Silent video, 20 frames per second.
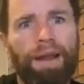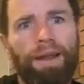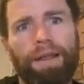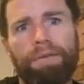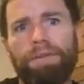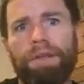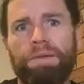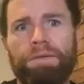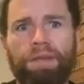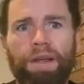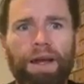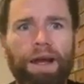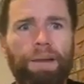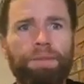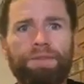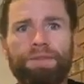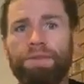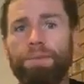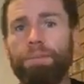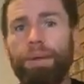Are you having enough
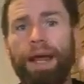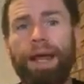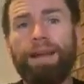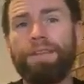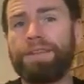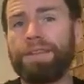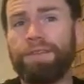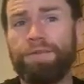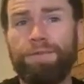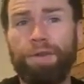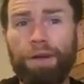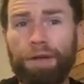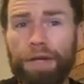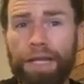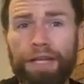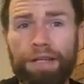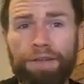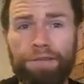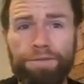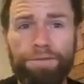carbs? It's a balance. It's
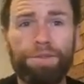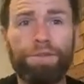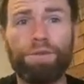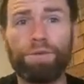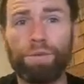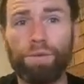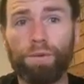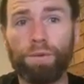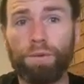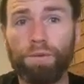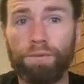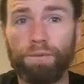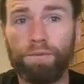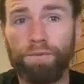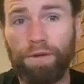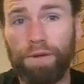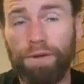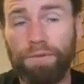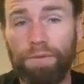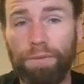very individual
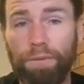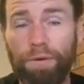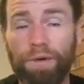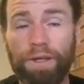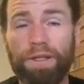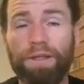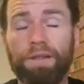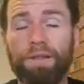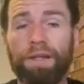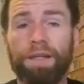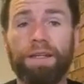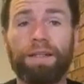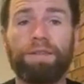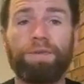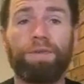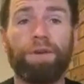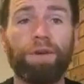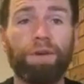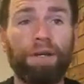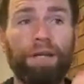for everybody. Like it's
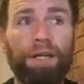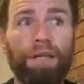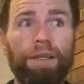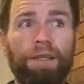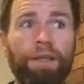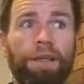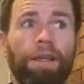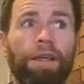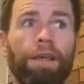very,